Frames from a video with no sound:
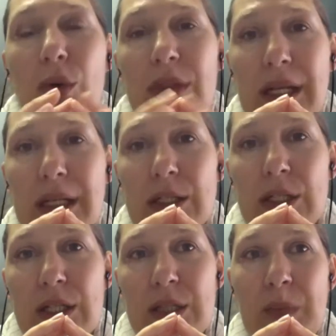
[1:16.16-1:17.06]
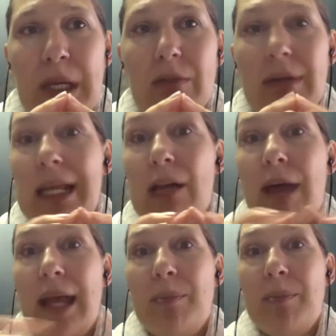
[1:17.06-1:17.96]
than just being a really
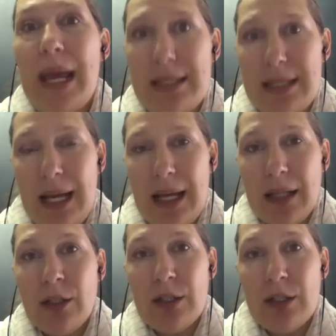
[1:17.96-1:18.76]
great baseline,